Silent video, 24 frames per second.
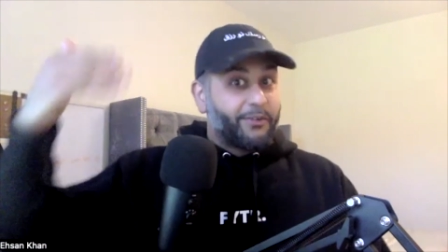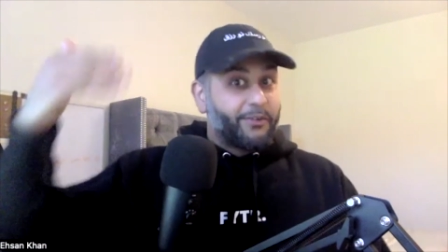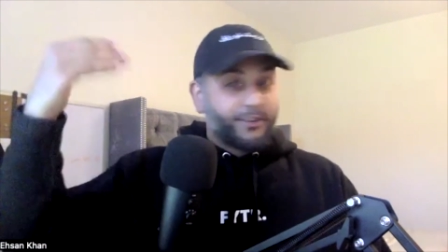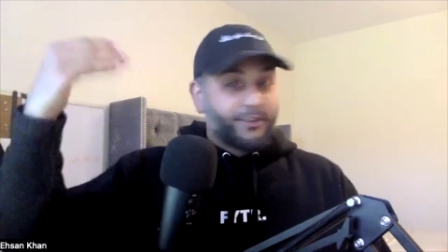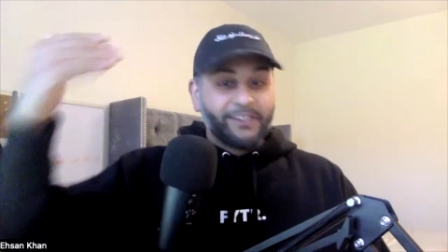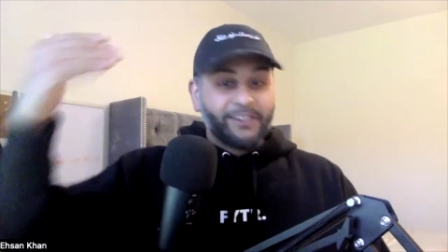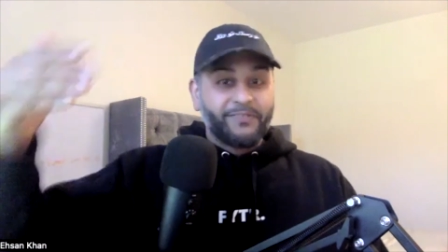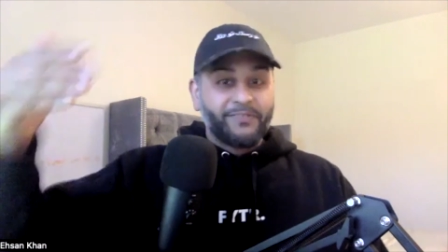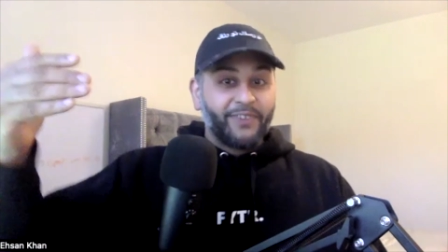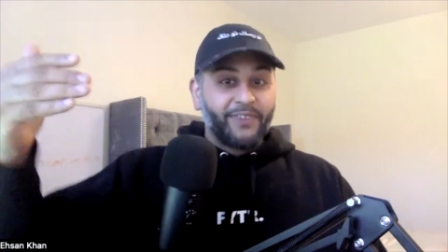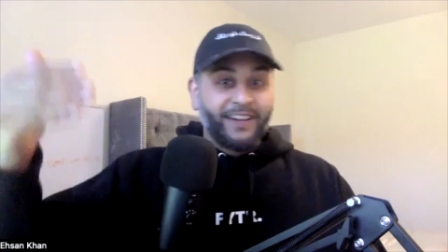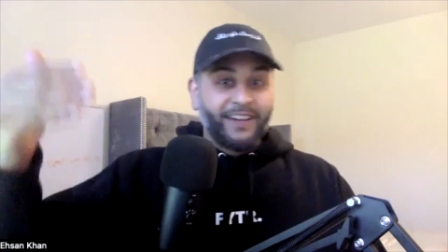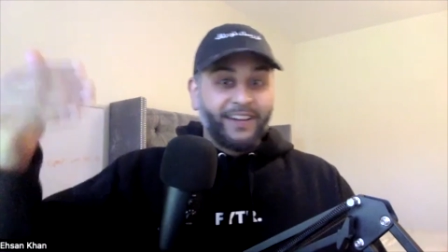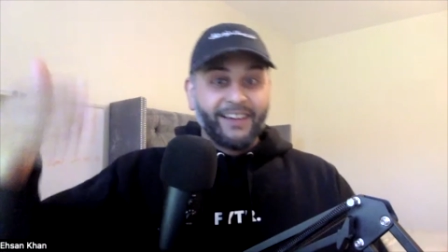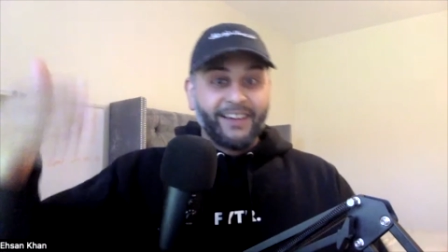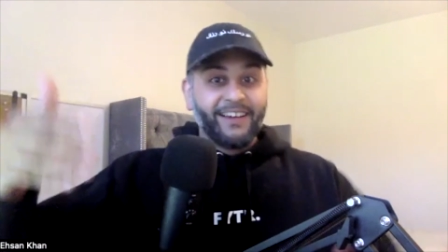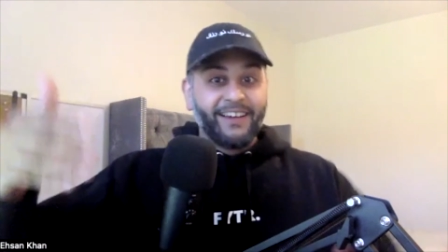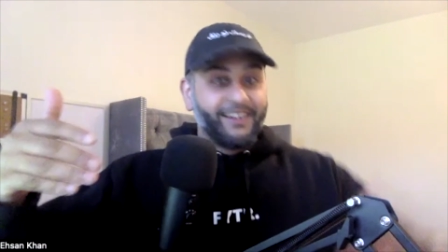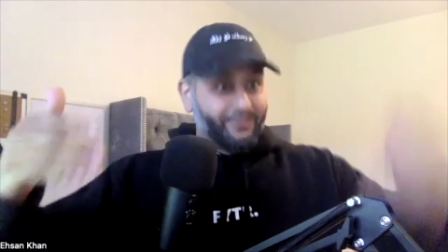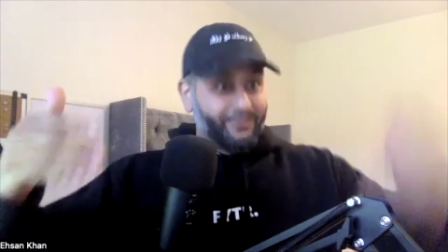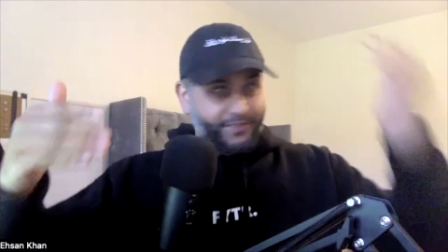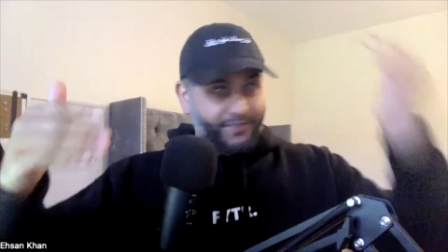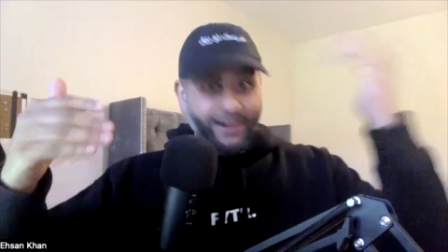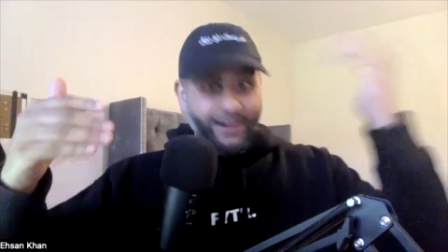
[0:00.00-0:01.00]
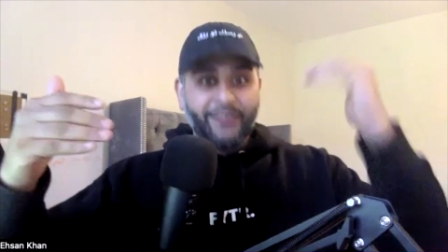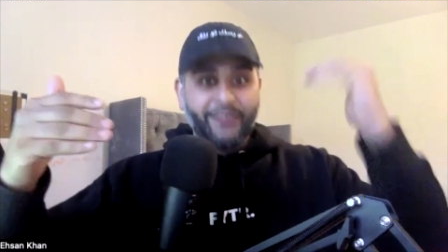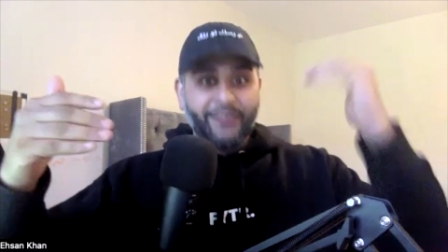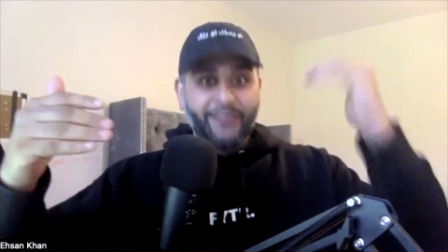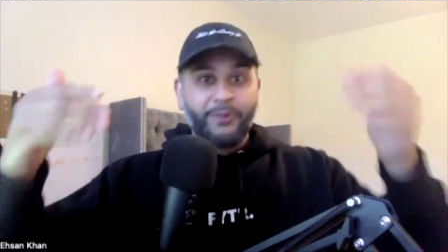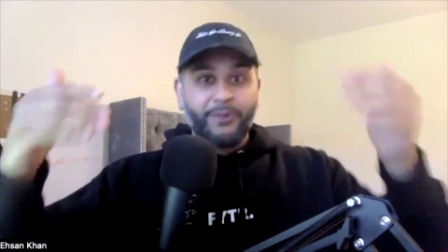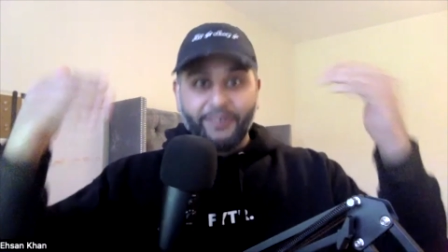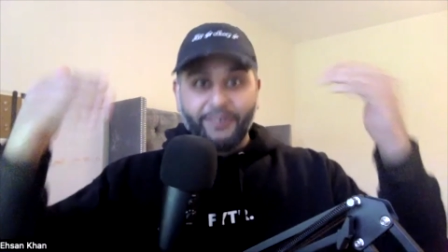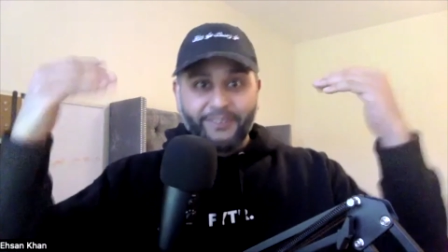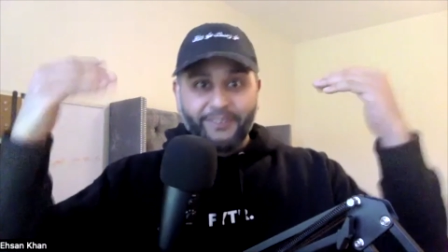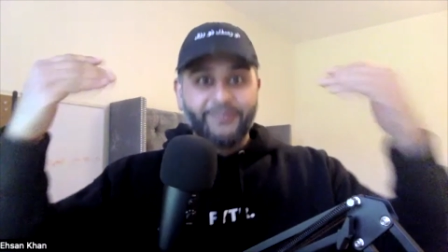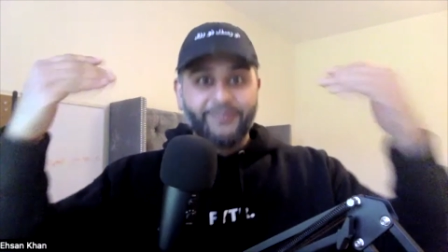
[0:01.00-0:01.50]
Warren's mm. fighter, Frank
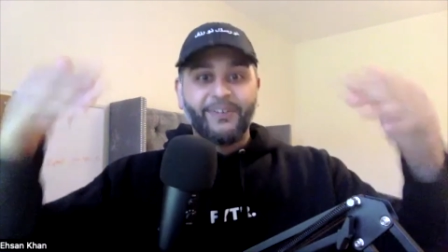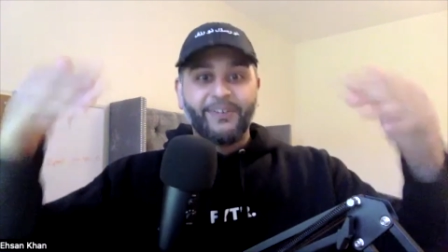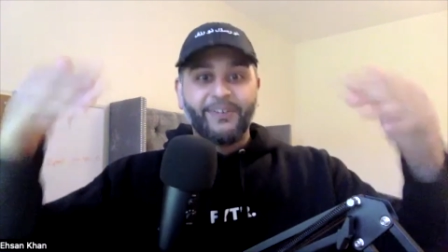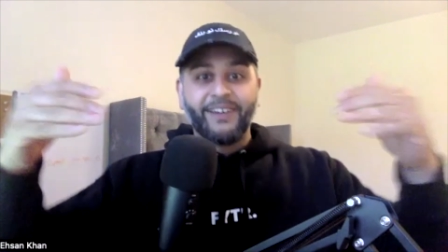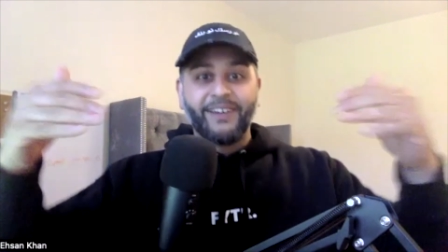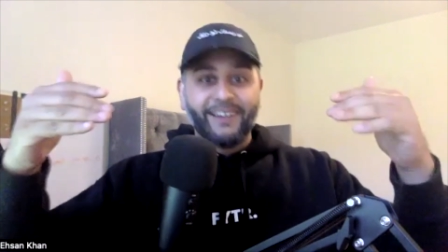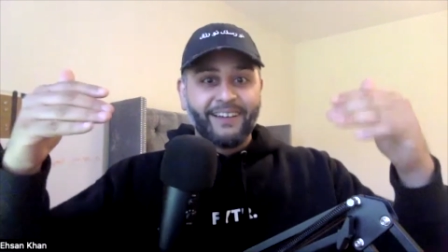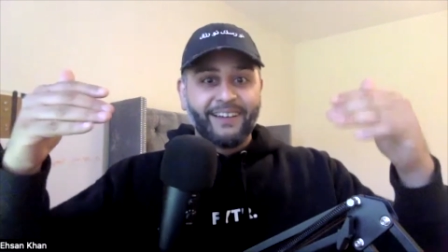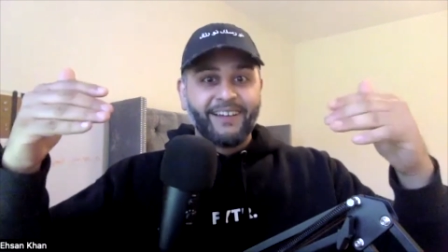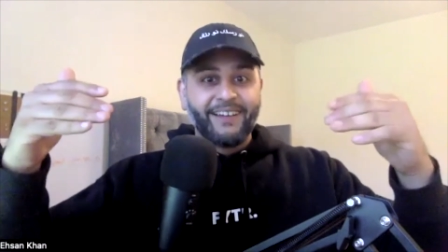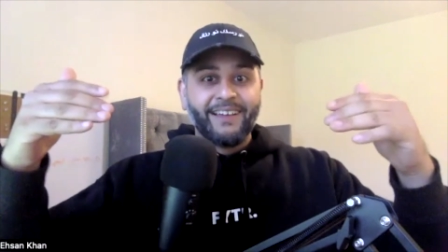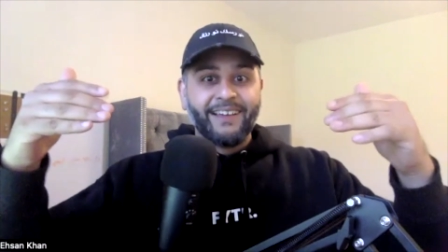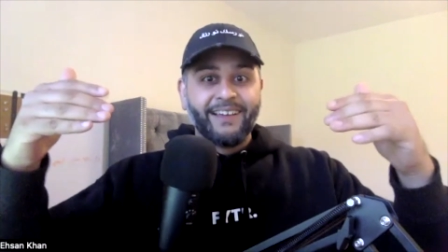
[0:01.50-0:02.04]
Warren's fighter.